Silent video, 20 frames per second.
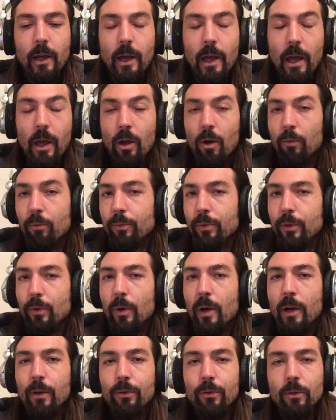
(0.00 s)
help you
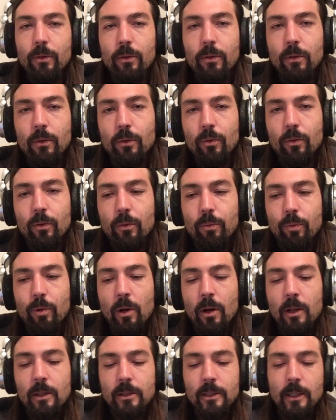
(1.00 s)
out through the
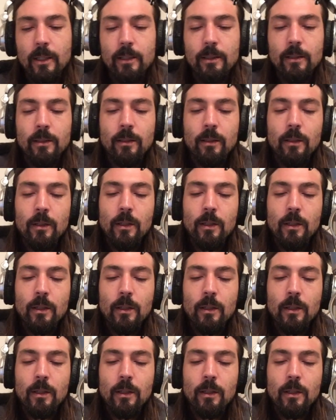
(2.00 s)
process.